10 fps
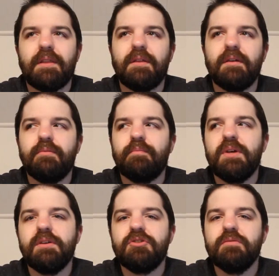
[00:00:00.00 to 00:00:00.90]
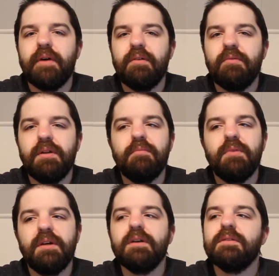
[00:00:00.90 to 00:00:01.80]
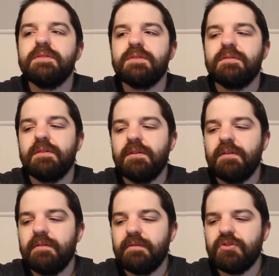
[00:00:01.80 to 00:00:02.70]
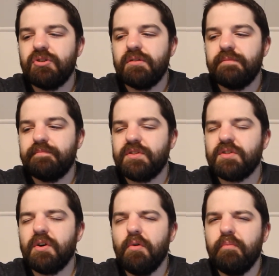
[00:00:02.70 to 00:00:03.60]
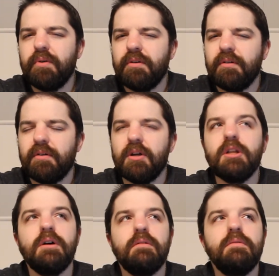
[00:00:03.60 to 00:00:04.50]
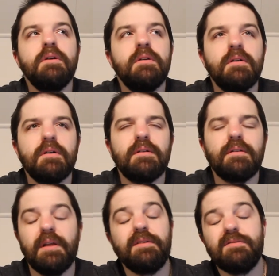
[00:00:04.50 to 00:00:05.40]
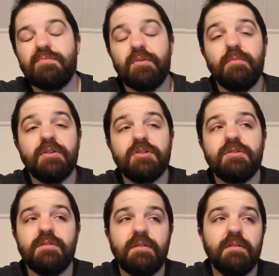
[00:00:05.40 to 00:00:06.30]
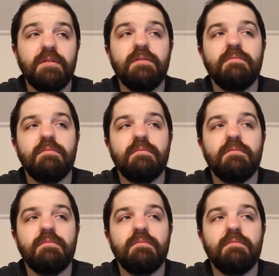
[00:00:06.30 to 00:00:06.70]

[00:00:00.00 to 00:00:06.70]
think Pikachu might win because the sheer scope alone. That's pretty much the only.